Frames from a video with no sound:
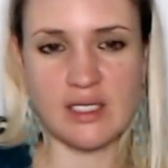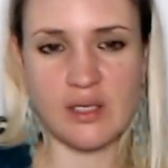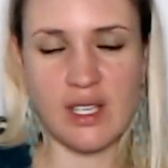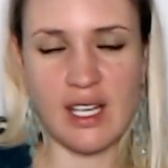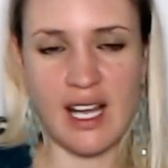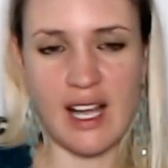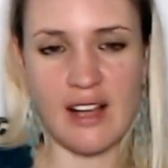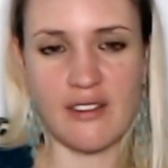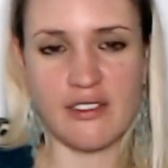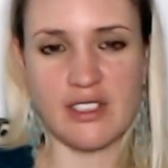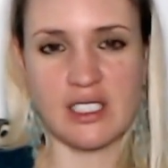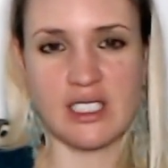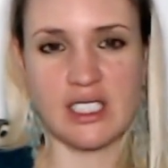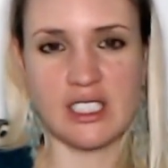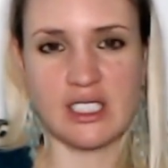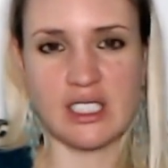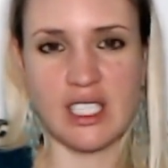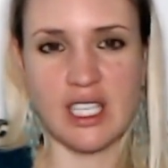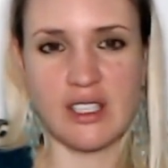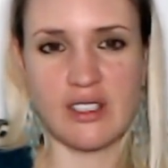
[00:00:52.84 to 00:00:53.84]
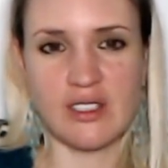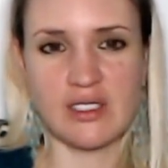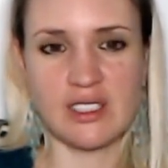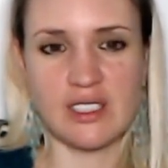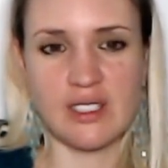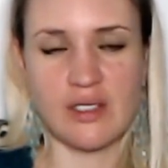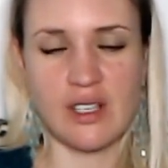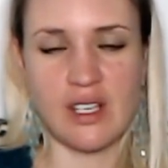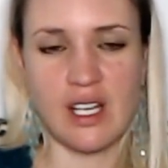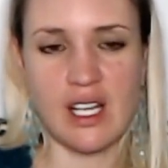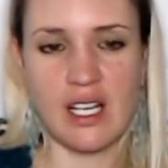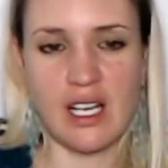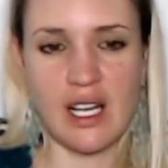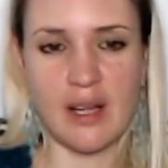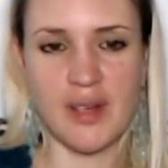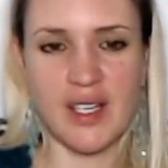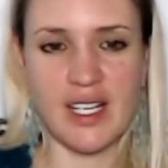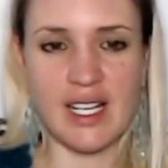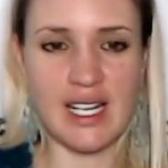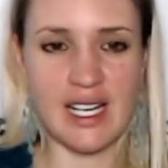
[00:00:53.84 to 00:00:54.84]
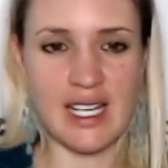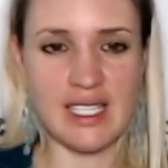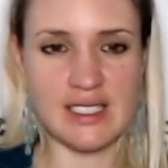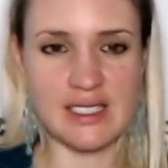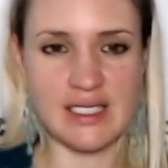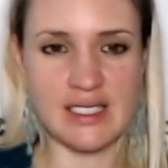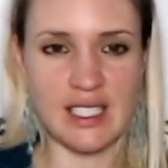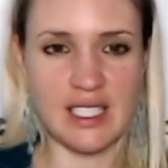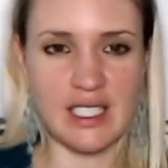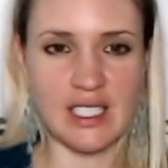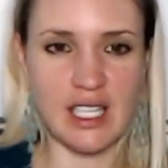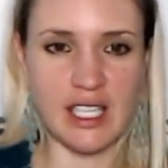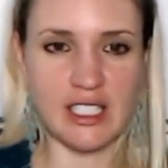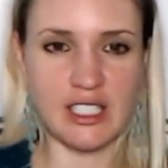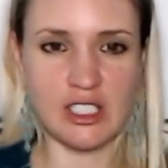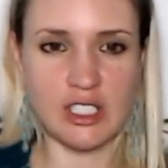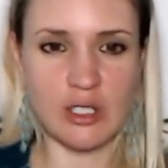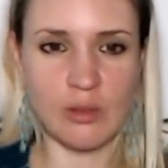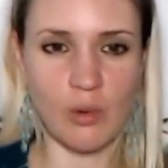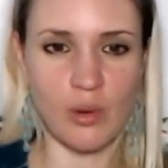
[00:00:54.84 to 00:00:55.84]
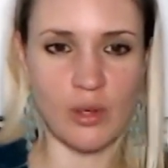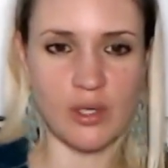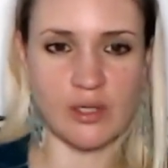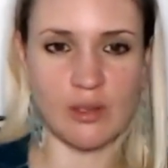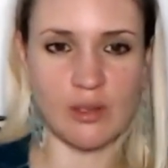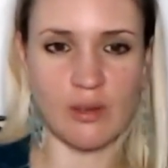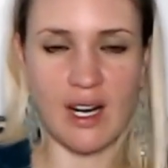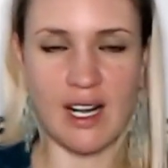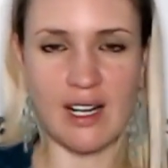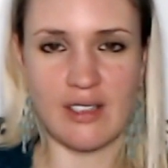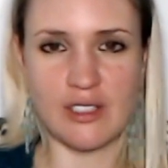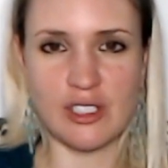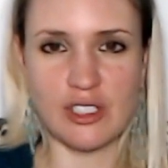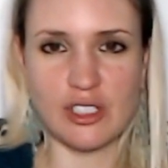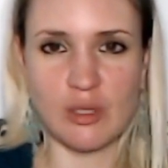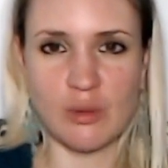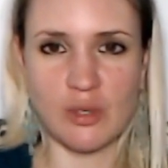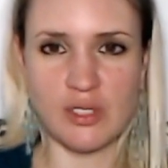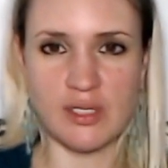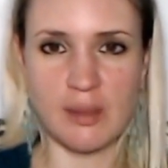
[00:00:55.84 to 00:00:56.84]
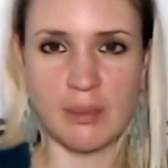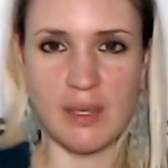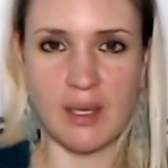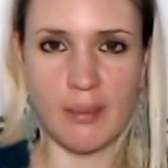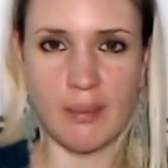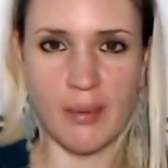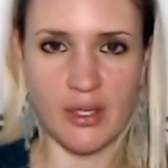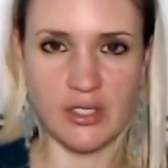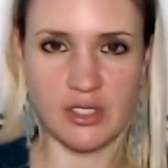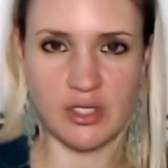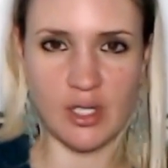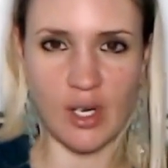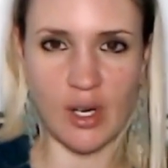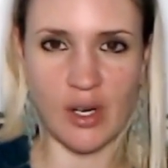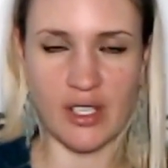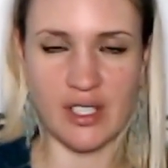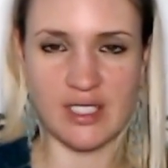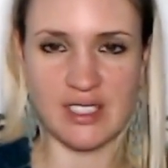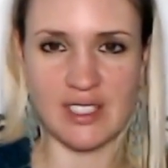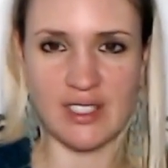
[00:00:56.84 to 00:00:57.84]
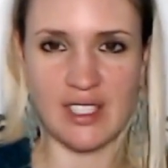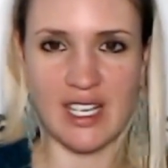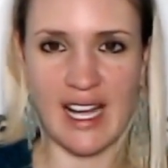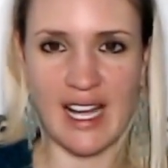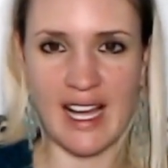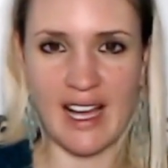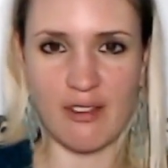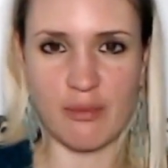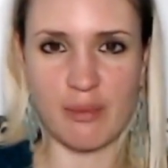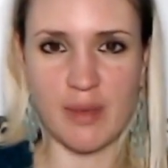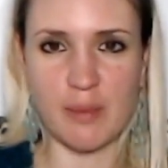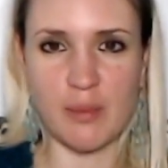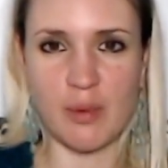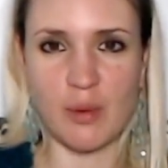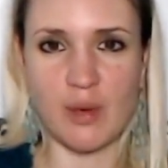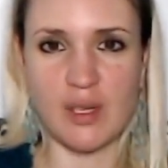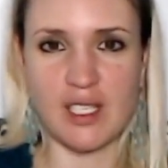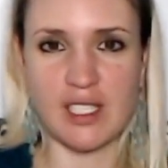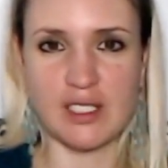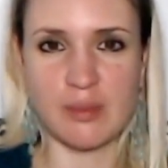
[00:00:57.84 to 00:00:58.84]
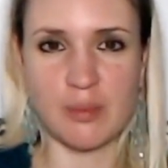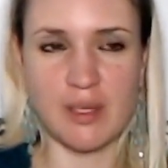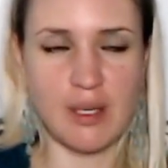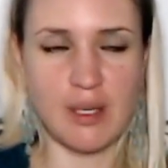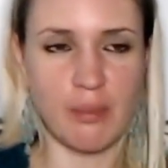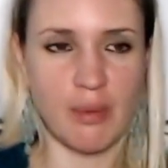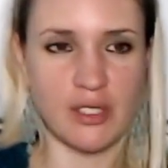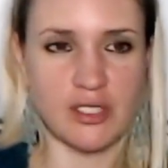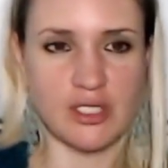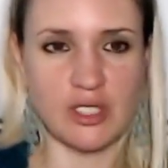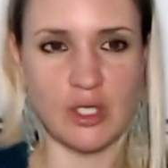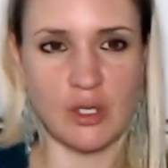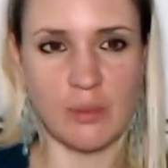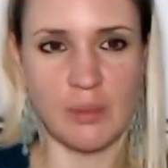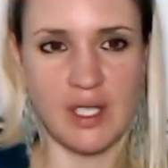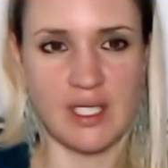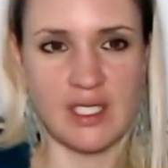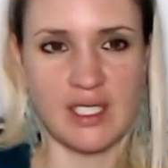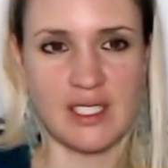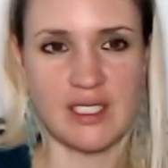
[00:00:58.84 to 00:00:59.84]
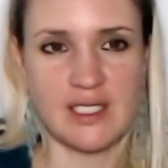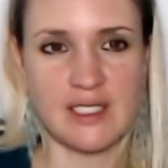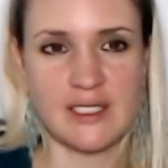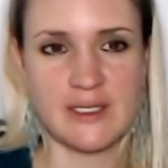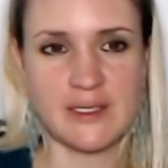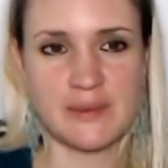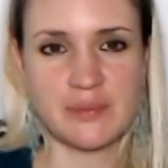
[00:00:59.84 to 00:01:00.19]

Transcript: they're still going to have conditioning. You're still, like with Khaleesi, like she walks around and she wants to be the boss dog. You're still going to have people wanting to be the boss human.